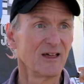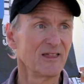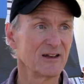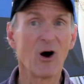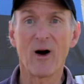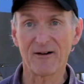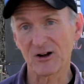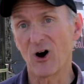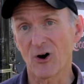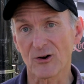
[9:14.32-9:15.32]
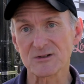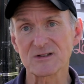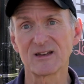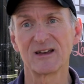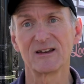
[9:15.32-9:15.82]
that don't have
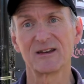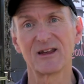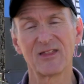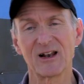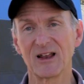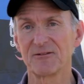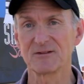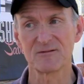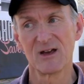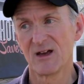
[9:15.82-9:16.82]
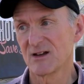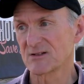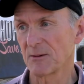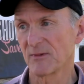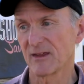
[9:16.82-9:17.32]
cars and they live in
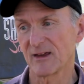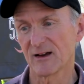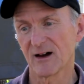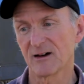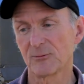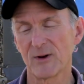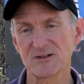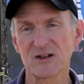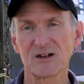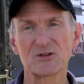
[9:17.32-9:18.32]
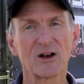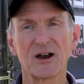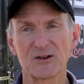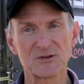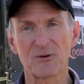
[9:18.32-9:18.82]
some of the residential
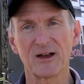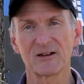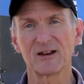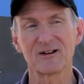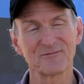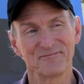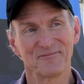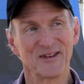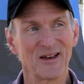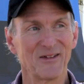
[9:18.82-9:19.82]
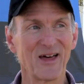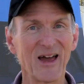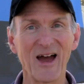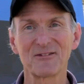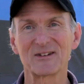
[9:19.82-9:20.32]
areas around here, they
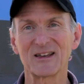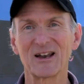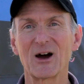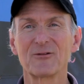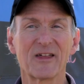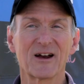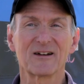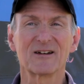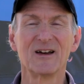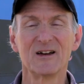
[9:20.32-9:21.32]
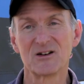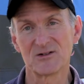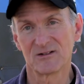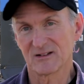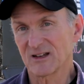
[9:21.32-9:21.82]
have to get over there to
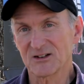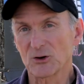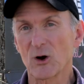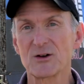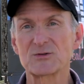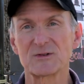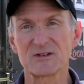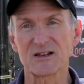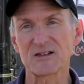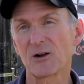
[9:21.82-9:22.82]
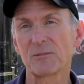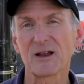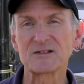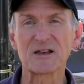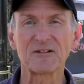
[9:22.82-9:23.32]
get their groceries. That's the only
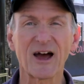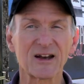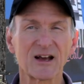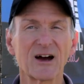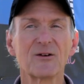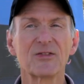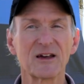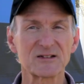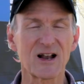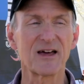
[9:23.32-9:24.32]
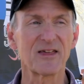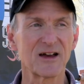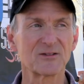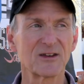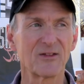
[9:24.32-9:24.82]
place they've got to go and things like
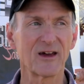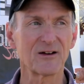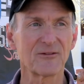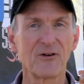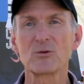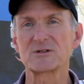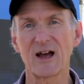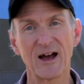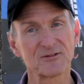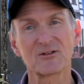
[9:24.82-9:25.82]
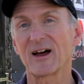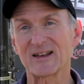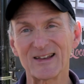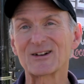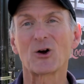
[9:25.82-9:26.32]
that. So they're forced to have to try to
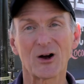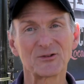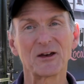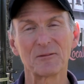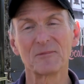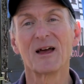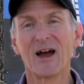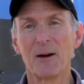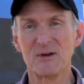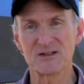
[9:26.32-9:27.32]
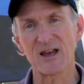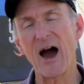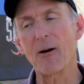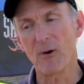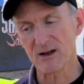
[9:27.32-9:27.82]
get across that busy
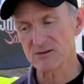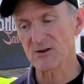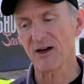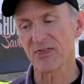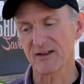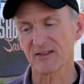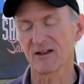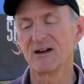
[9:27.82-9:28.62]
highway. So I think